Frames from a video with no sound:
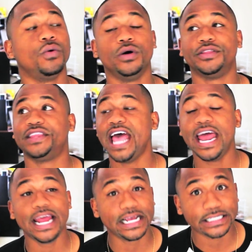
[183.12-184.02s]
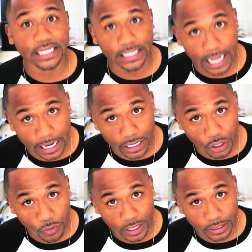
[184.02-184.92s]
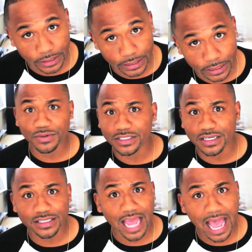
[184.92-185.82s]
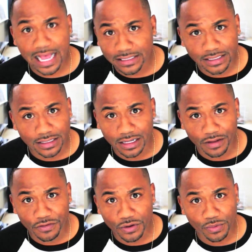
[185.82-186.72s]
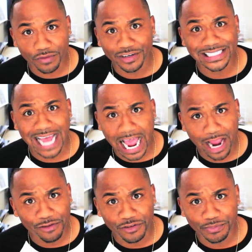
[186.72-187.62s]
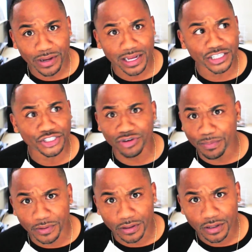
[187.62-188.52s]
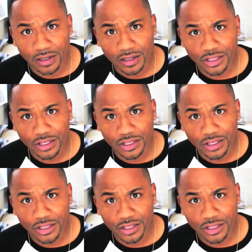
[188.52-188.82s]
Well, that escalated quickly. She was just asking if you were retired from being a stripper.